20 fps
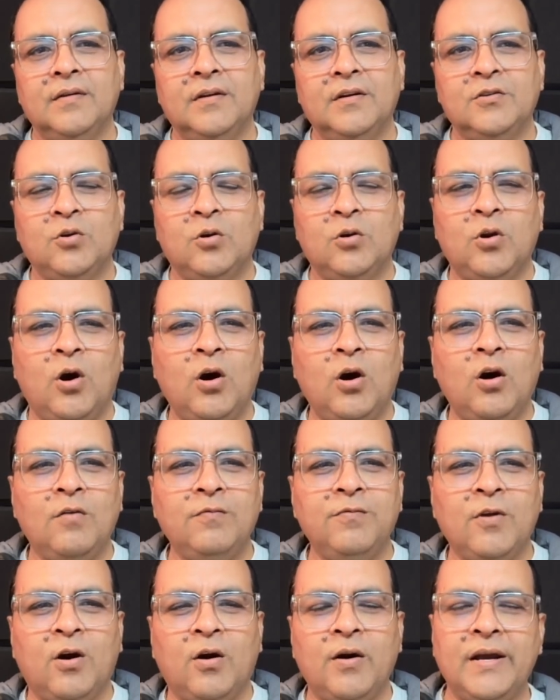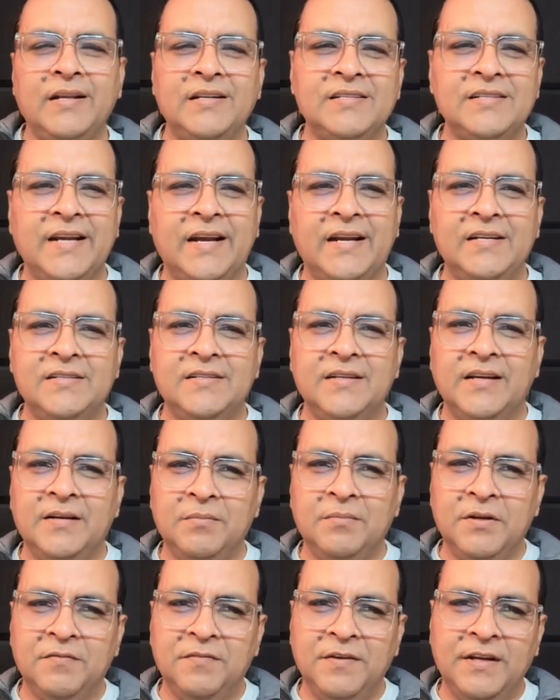So log of log n stands
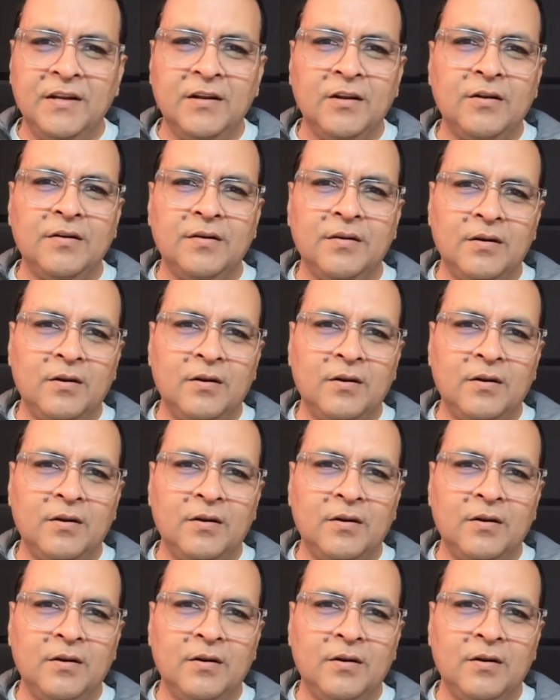in between